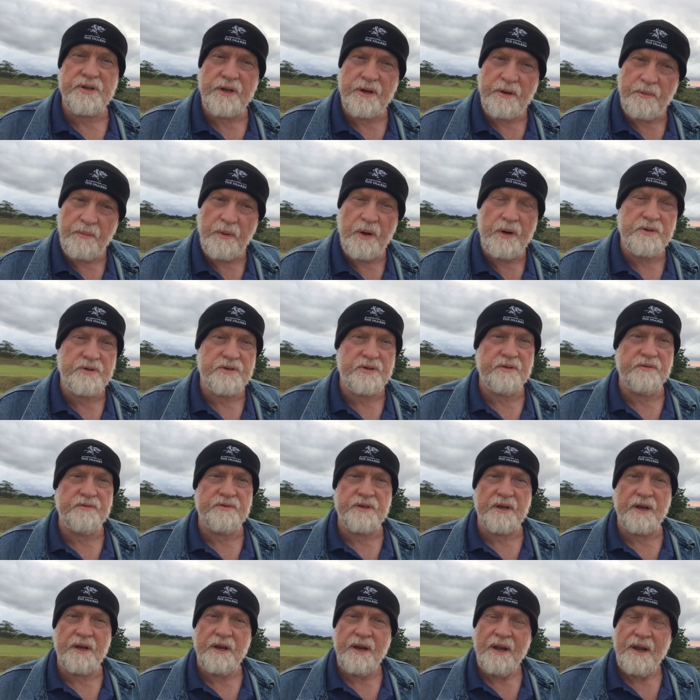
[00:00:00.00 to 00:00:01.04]
and the
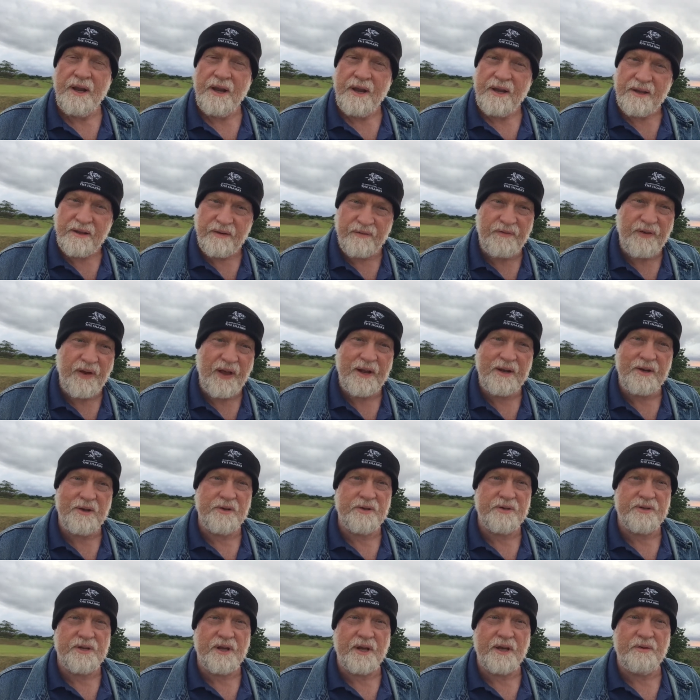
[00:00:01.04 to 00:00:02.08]
motives and the
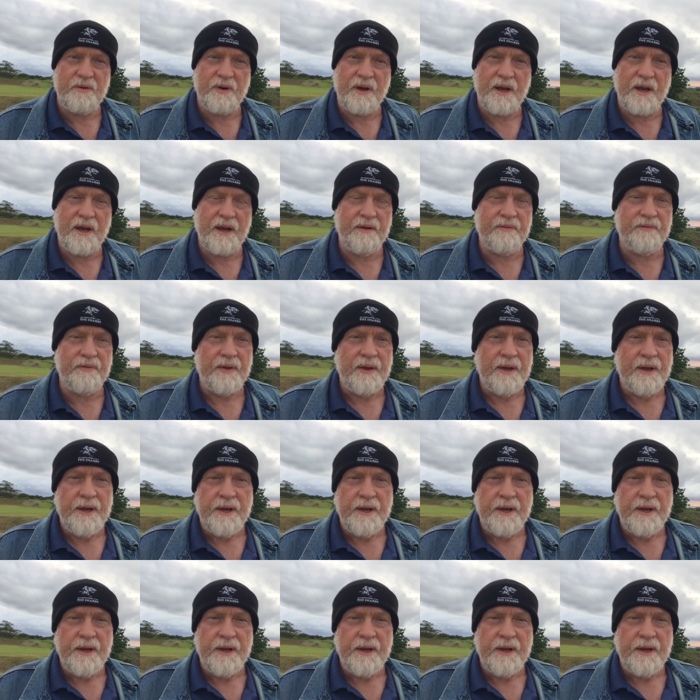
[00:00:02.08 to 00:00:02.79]
values that we have.